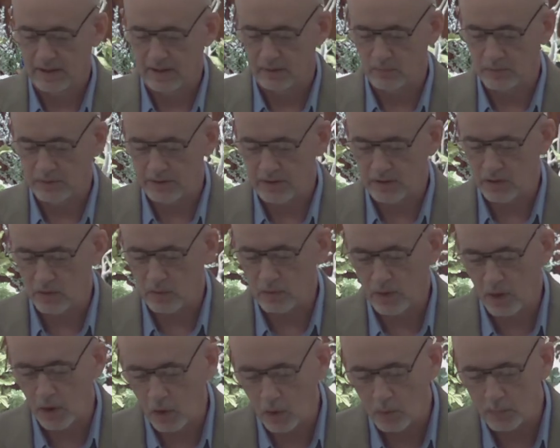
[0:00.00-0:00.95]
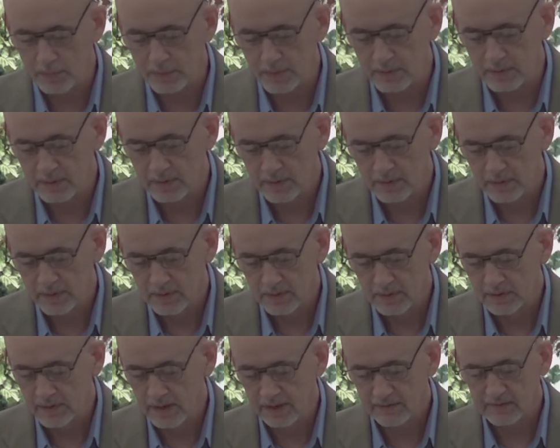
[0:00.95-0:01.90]
And we know hope,
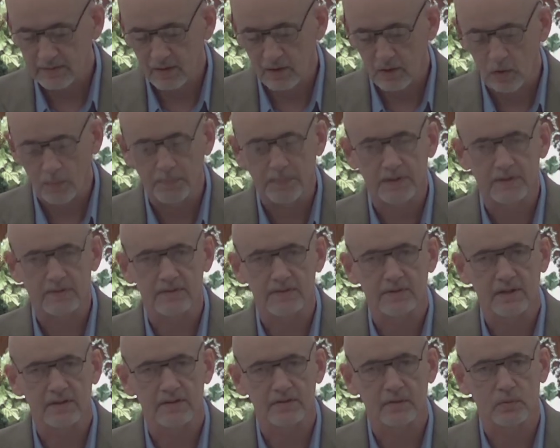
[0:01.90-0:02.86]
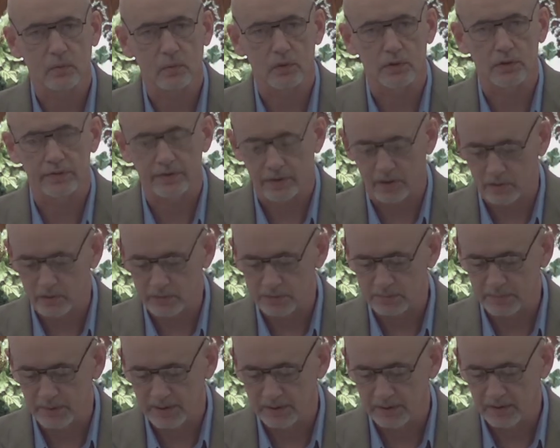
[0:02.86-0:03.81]
not the hope as the world
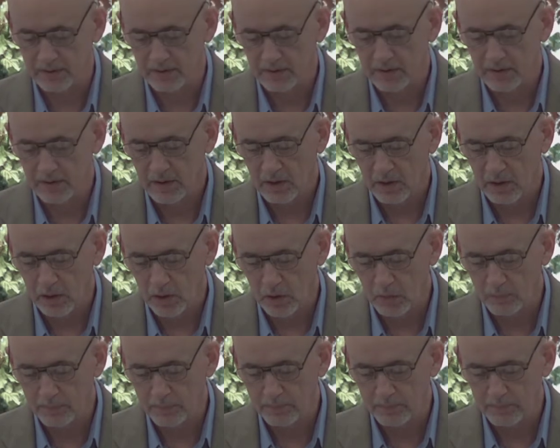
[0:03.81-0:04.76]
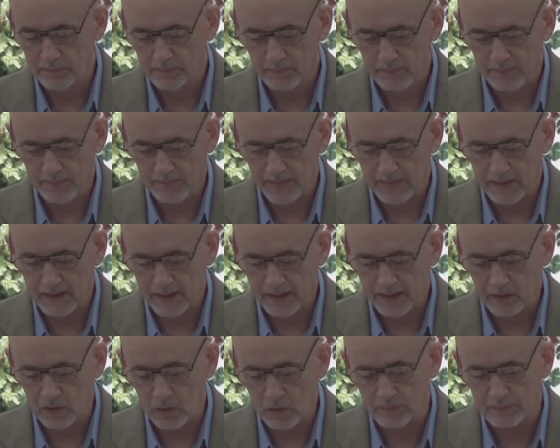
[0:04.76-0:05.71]
knows, but a hope,
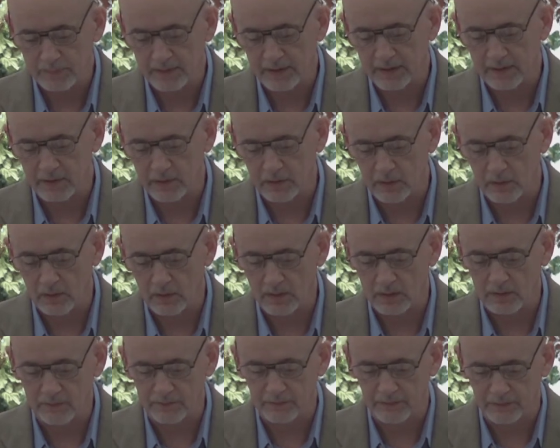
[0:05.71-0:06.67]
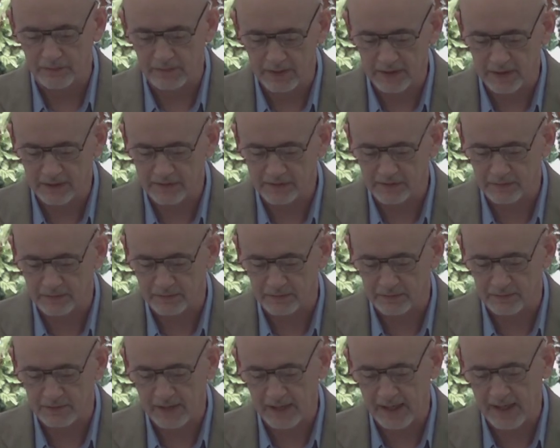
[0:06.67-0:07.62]
not a hope that, for this or
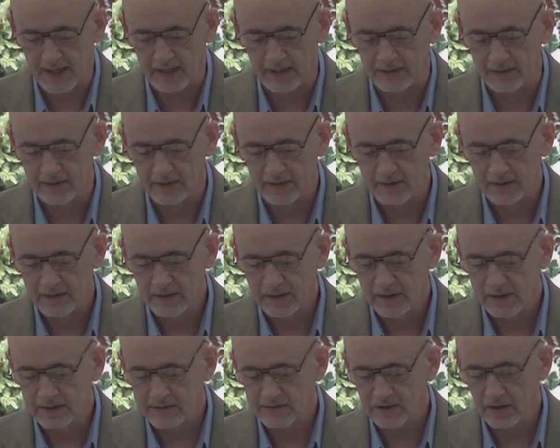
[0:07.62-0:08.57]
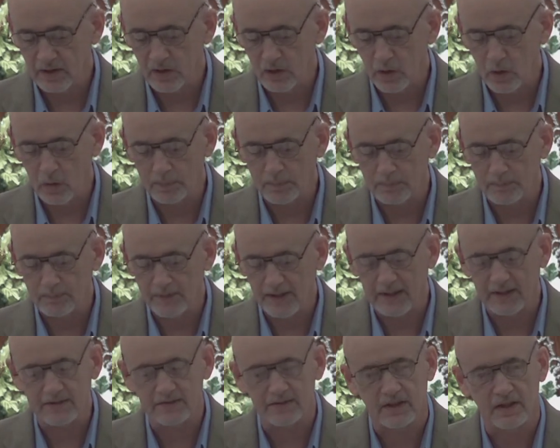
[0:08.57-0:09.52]
for that. It's a hope
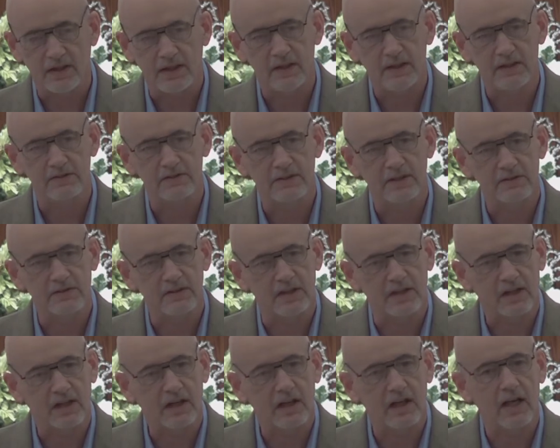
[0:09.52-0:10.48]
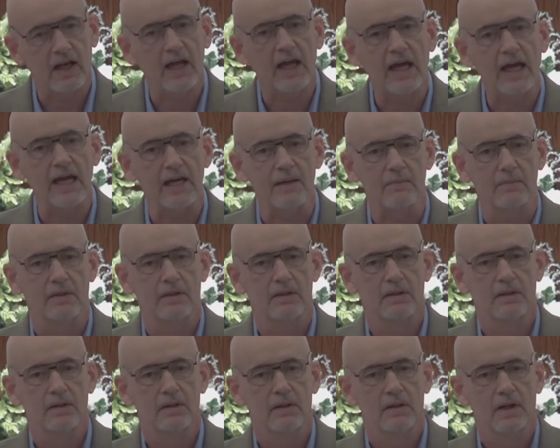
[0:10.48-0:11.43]
that is it's a claim
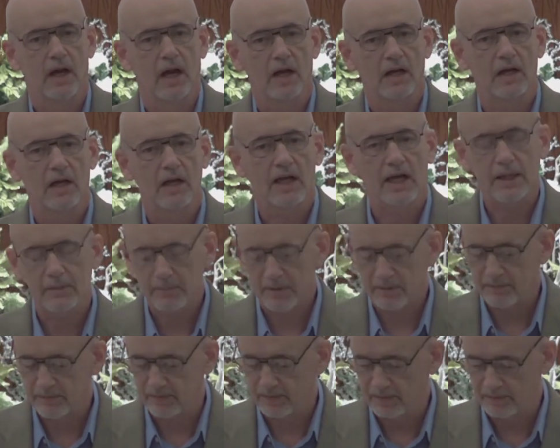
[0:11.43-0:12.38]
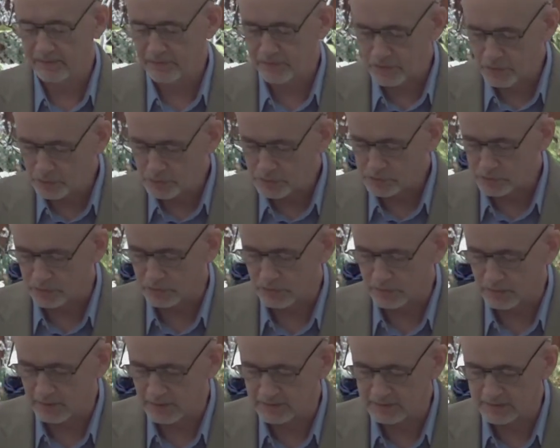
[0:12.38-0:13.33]
of the
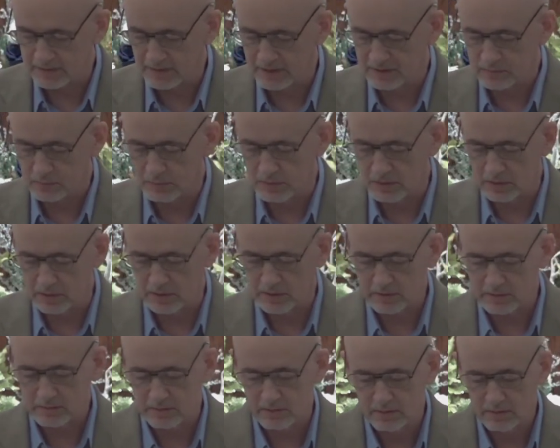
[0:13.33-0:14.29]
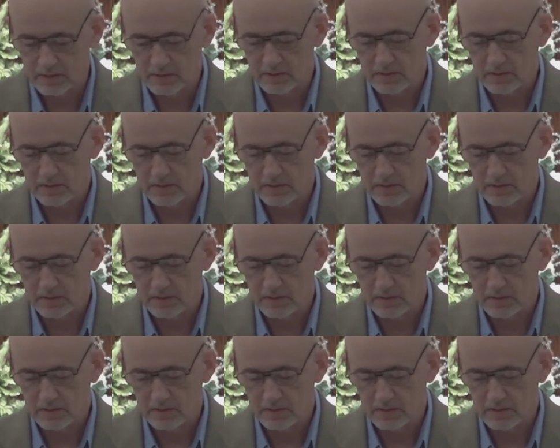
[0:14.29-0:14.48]
future as we look,